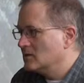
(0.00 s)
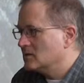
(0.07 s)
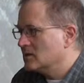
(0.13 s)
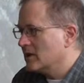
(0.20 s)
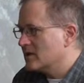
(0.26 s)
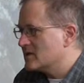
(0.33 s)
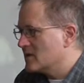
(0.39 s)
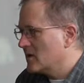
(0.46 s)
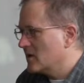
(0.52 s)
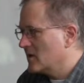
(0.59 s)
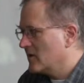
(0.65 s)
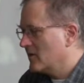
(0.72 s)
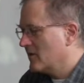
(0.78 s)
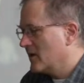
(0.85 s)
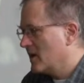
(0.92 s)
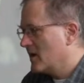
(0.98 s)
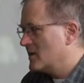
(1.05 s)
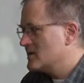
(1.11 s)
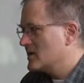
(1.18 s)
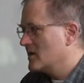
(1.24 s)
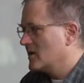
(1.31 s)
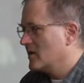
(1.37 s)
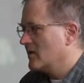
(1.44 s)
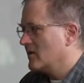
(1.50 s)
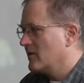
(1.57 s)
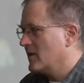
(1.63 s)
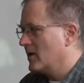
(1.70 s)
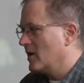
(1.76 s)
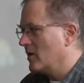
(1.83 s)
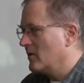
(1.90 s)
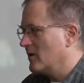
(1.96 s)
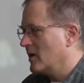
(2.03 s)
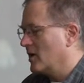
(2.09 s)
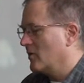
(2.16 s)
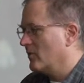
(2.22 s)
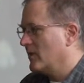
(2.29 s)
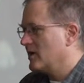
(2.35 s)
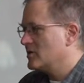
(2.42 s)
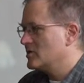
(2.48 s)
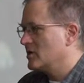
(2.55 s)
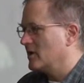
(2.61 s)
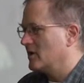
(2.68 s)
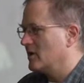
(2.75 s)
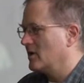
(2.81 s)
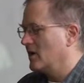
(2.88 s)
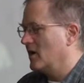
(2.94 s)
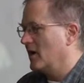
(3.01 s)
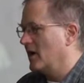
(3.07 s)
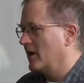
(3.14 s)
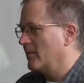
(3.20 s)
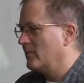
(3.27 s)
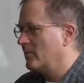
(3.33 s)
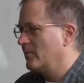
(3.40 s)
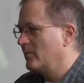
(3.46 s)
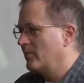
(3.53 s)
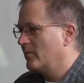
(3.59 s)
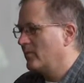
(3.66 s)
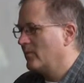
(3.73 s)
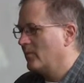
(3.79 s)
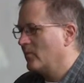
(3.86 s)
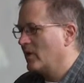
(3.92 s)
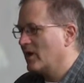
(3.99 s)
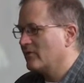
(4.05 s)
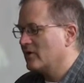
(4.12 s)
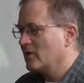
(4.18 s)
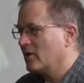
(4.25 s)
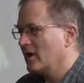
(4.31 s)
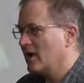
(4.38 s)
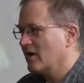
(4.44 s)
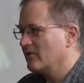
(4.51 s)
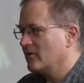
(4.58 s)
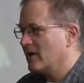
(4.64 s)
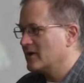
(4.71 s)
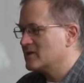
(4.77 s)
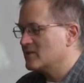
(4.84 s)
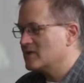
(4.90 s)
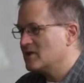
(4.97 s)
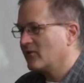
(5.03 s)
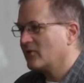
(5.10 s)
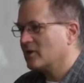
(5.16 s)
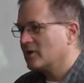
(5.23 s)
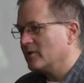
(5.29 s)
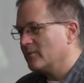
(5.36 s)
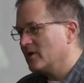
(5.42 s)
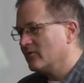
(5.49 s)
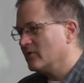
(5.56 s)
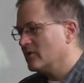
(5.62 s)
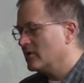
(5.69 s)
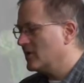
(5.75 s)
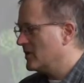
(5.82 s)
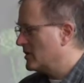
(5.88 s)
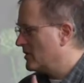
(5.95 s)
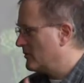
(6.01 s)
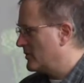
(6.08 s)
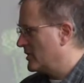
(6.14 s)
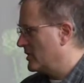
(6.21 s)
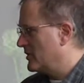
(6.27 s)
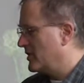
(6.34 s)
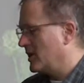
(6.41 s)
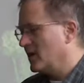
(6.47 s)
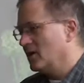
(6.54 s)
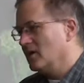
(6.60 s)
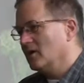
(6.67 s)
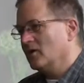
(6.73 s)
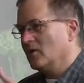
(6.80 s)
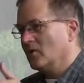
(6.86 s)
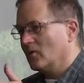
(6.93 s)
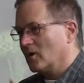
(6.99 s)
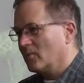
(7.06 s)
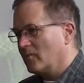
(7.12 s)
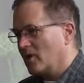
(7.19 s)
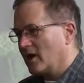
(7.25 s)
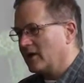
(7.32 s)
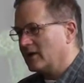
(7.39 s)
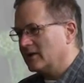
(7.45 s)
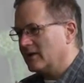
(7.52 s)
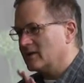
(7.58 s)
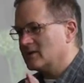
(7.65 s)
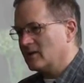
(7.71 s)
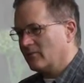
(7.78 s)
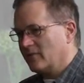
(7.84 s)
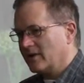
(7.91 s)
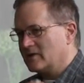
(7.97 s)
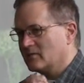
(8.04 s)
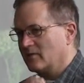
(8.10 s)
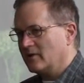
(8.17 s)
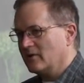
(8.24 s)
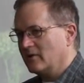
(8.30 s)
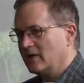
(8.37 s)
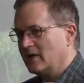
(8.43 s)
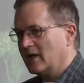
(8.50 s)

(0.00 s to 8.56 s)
Yeah, so that is another thing I'll mention. We haven't gone after that specifically, but if you're near a building or a parking lot or someplace where you